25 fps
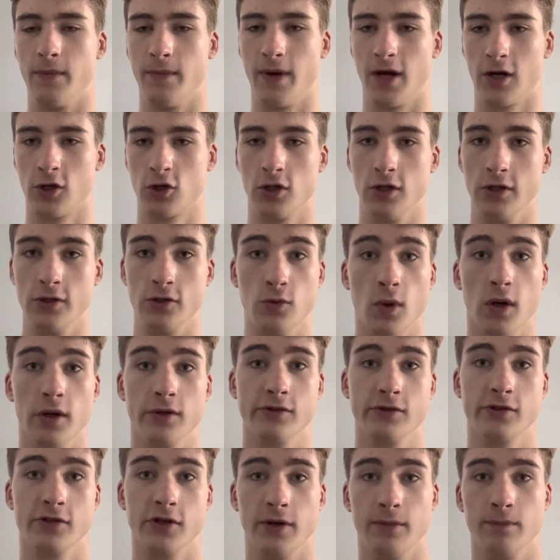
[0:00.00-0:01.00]
actually to
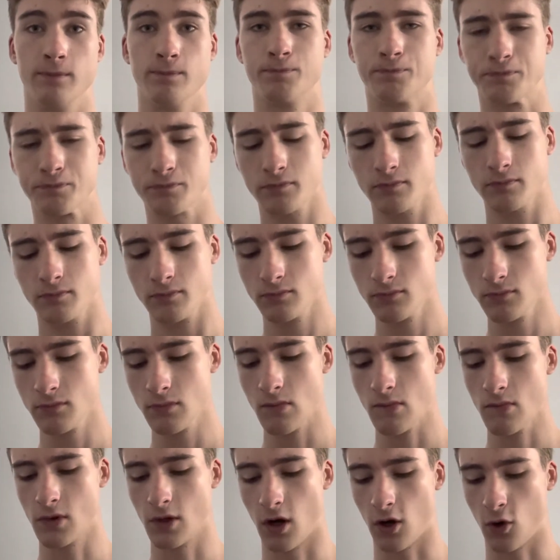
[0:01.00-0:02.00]
answer
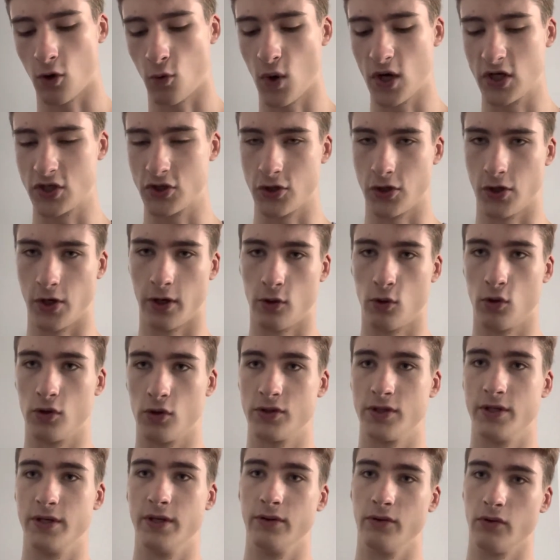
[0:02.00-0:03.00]
a question I
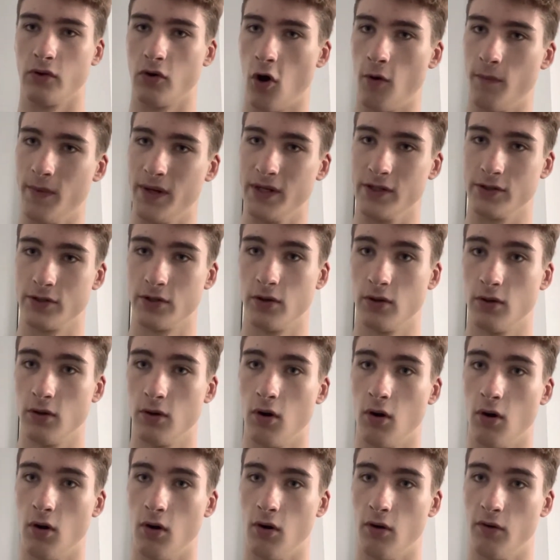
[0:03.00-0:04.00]
got in the comment
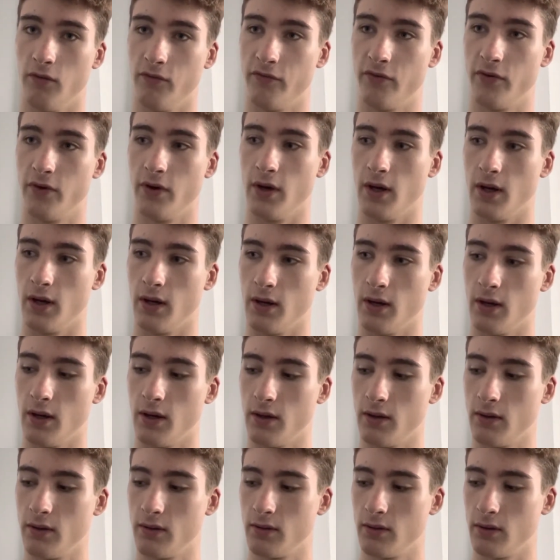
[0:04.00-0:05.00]
of, I
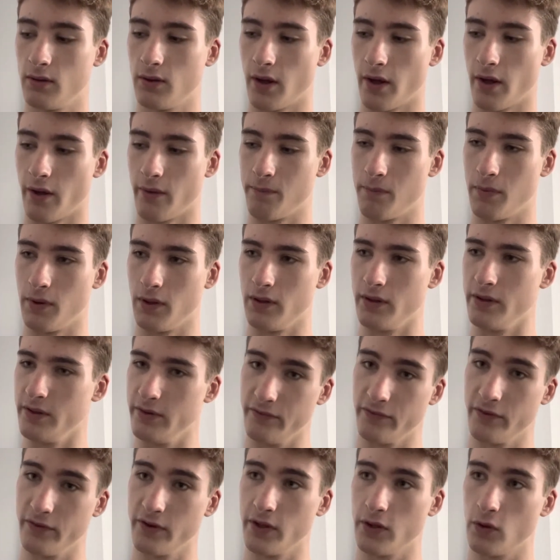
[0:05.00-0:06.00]

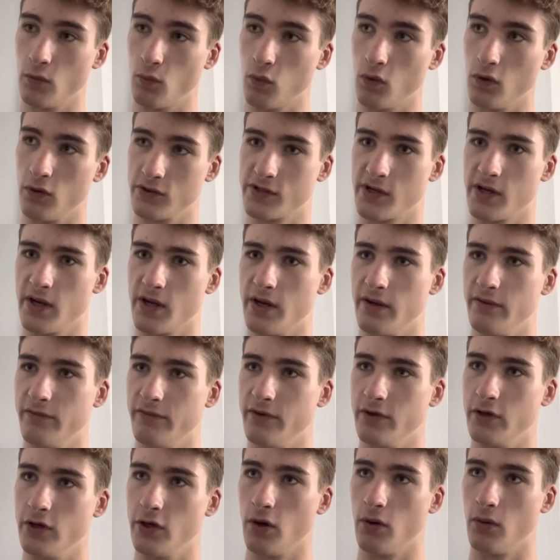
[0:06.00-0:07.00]
believe it was a
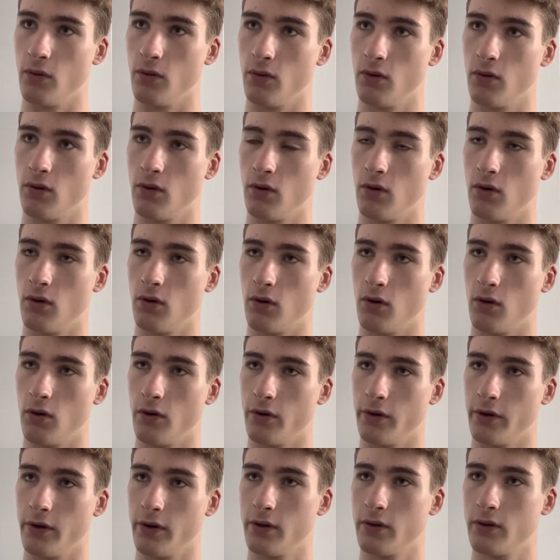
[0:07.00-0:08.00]
video
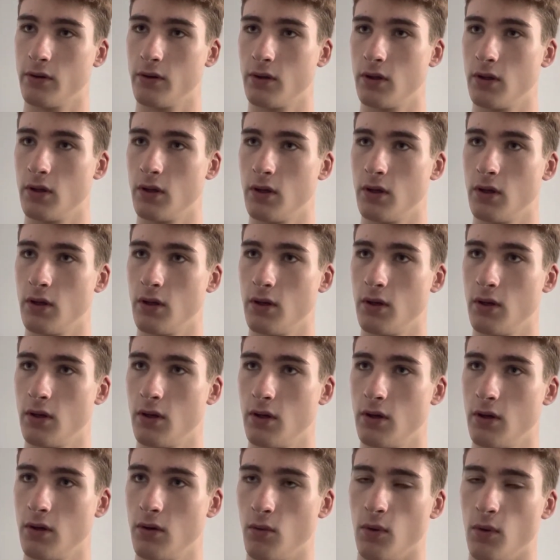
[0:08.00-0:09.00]
on,
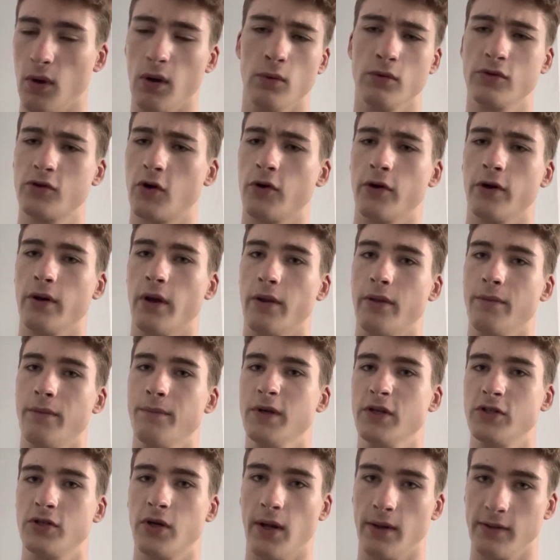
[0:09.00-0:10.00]
well, it was on another
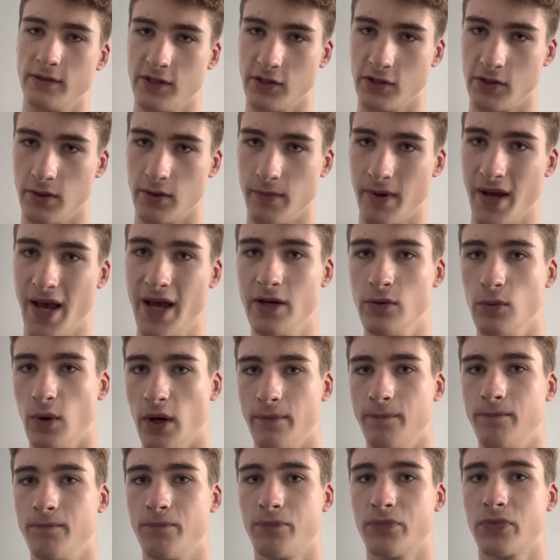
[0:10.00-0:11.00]
missile system. Anyway,
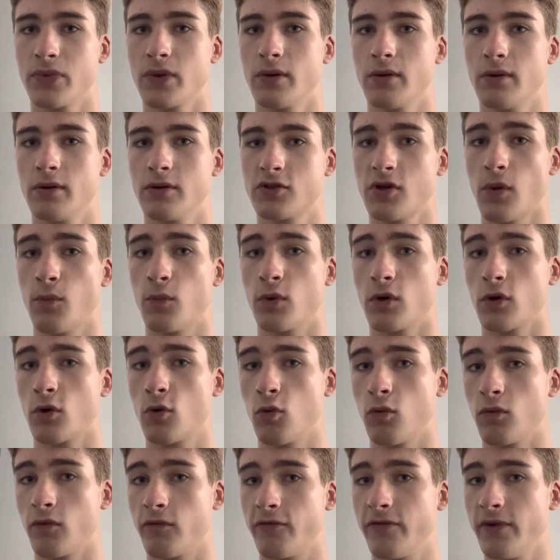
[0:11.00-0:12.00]
someone
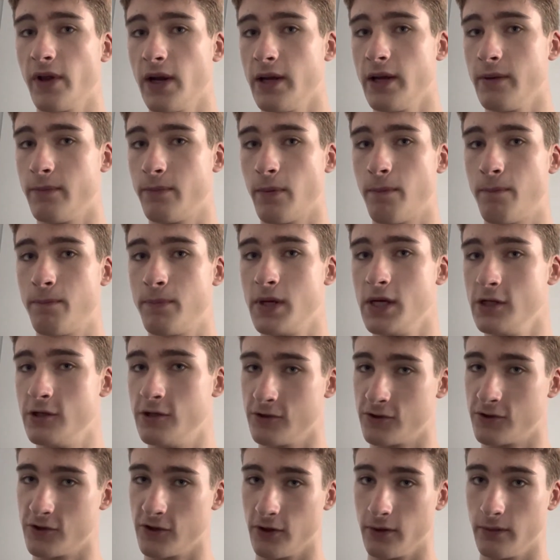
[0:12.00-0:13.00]
called Philip
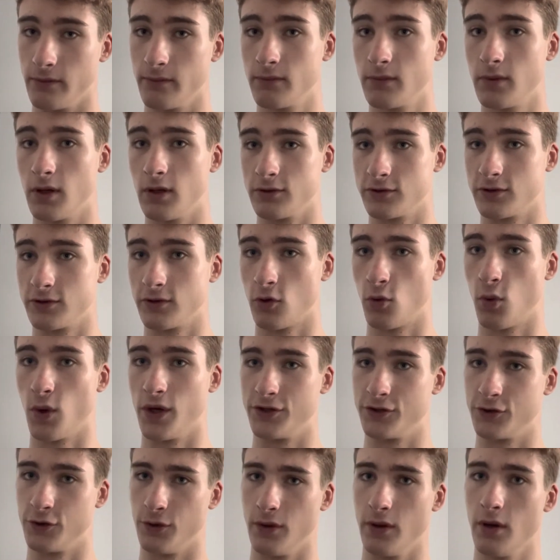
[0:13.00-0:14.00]
Peterson asked a
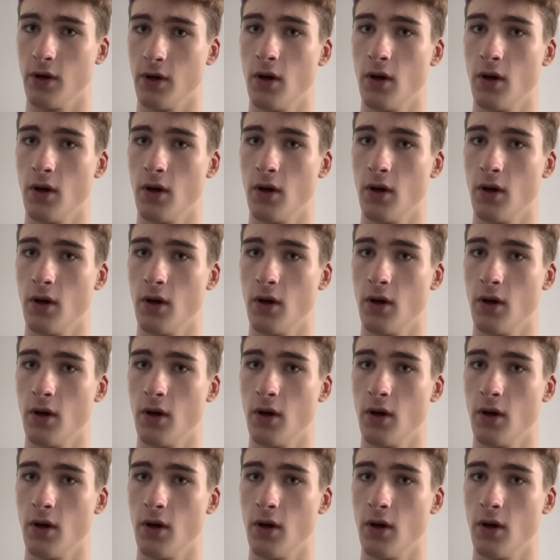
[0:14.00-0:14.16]
question,